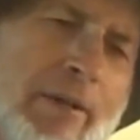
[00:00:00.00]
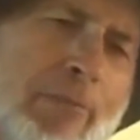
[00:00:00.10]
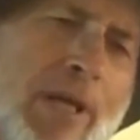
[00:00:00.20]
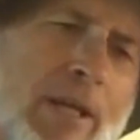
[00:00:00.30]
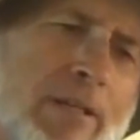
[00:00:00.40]

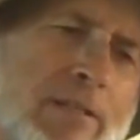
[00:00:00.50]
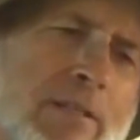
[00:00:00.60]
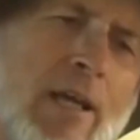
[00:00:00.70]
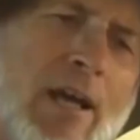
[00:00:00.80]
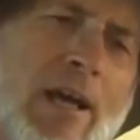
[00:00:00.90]
it
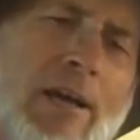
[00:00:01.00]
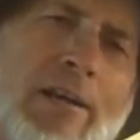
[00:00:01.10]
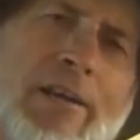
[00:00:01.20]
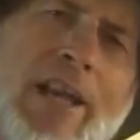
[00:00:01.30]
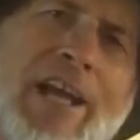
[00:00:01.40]
means
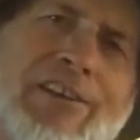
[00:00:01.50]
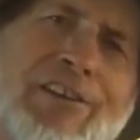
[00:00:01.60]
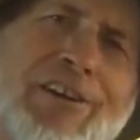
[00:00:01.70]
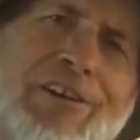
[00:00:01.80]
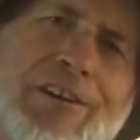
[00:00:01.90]
uh,
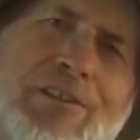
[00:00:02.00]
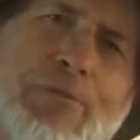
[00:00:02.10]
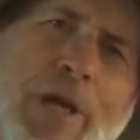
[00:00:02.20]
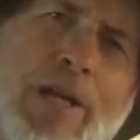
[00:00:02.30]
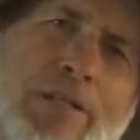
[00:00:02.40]
nectar,
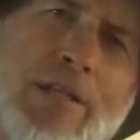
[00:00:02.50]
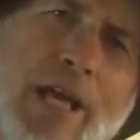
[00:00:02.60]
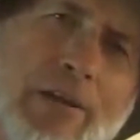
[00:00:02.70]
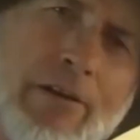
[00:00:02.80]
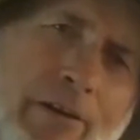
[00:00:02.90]
sweet as
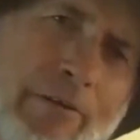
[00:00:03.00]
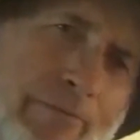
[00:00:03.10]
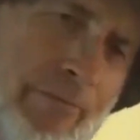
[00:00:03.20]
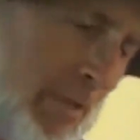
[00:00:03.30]
nectar,